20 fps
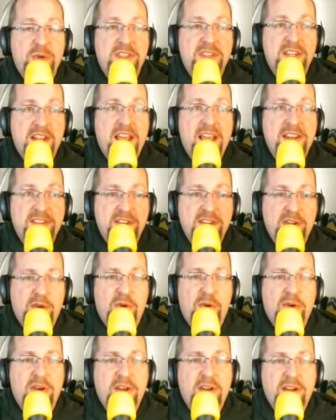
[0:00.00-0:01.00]
it today
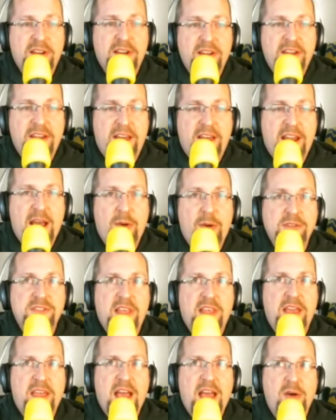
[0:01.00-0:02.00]
too. Yeah, And I was
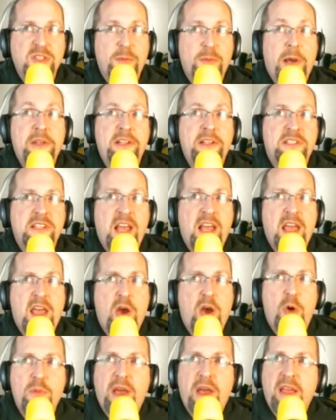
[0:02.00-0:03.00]
like, I was about to say,
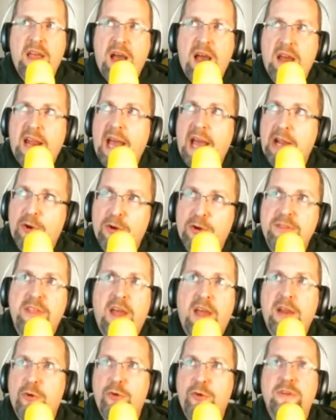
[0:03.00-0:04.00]
oh my god, I heard
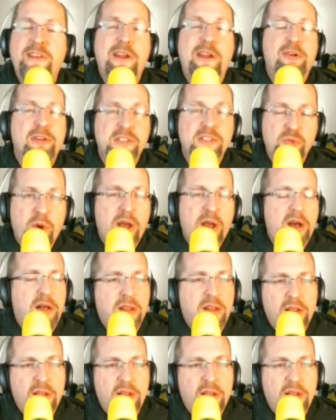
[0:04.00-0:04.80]
that earlier as well.